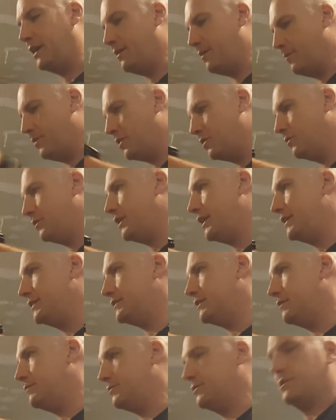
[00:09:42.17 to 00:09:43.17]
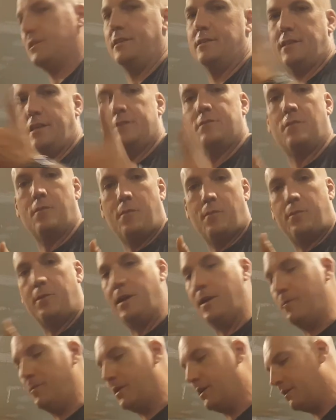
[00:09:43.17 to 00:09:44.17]
I'm going to go with hands up just because that's what I've been
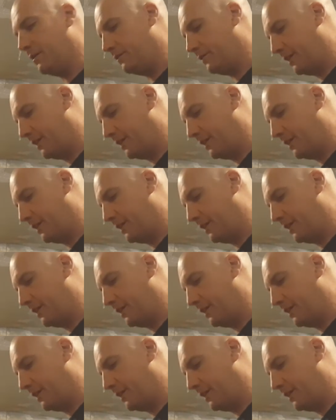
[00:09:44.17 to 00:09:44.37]
playing better